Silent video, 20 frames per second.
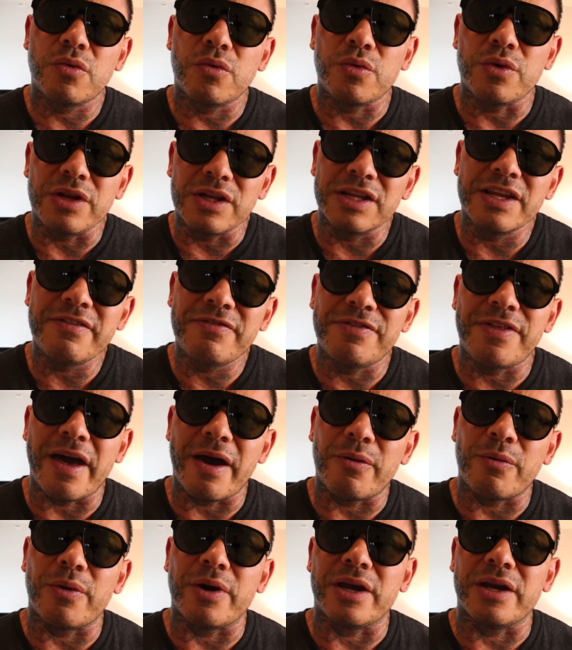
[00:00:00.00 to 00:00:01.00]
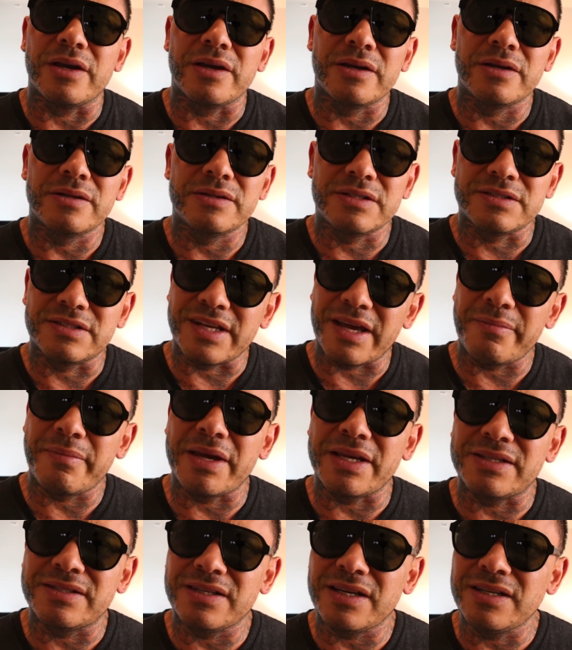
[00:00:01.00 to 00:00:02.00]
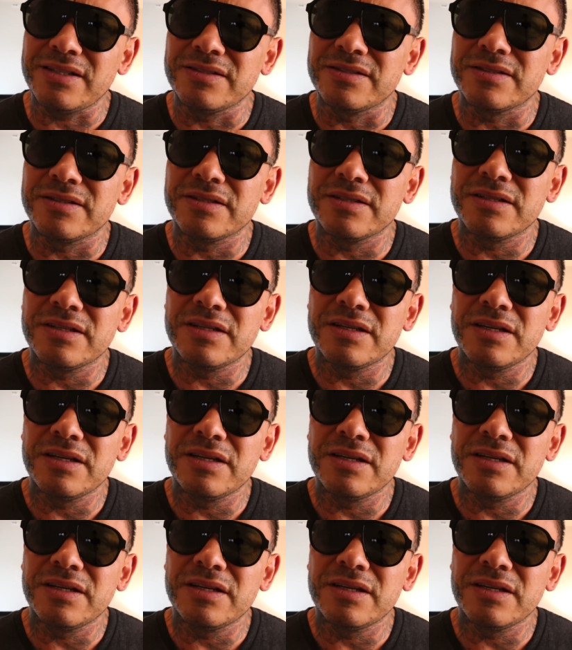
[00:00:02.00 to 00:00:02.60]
we live that way. Does that make sense?